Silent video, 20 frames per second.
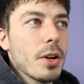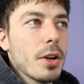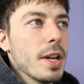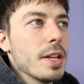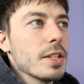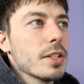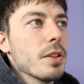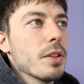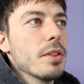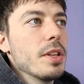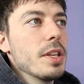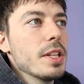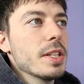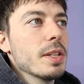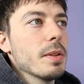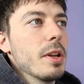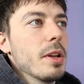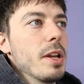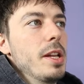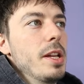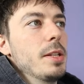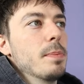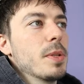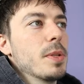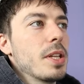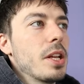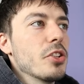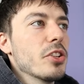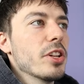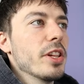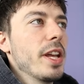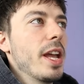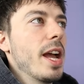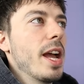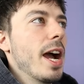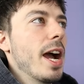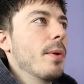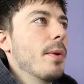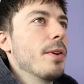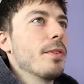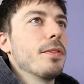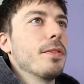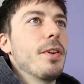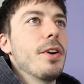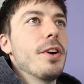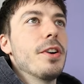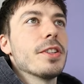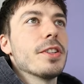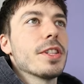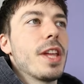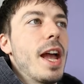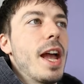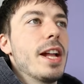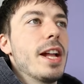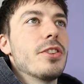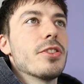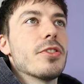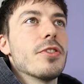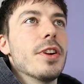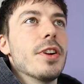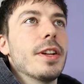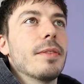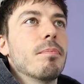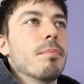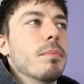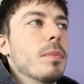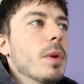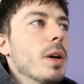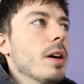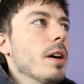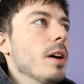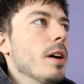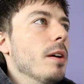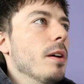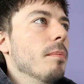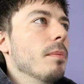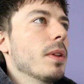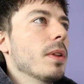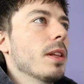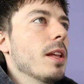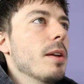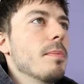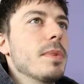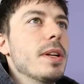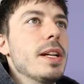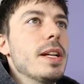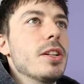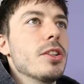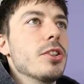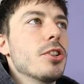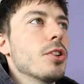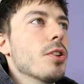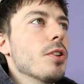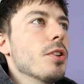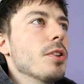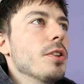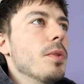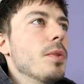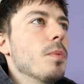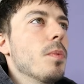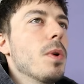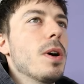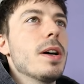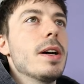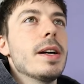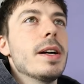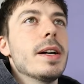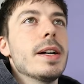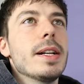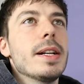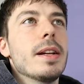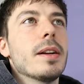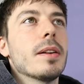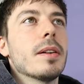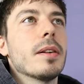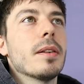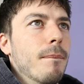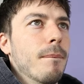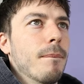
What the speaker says: Okay, so this is potentially our first entry. Let me show you why.